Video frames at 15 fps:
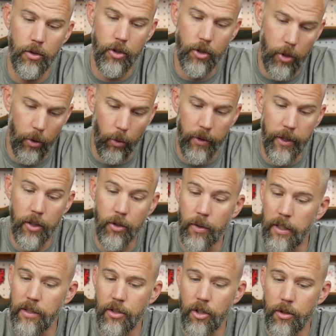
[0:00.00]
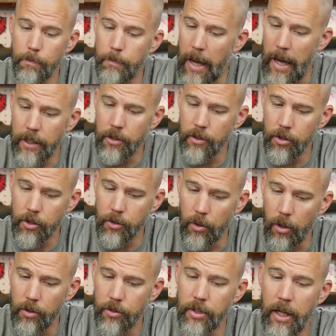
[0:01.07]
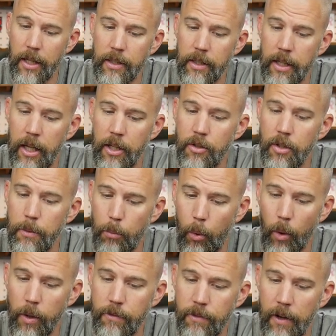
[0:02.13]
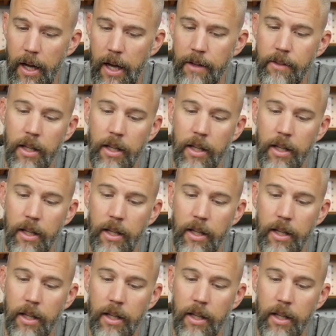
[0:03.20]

Shooter will then transition back to the strong side and engage the point five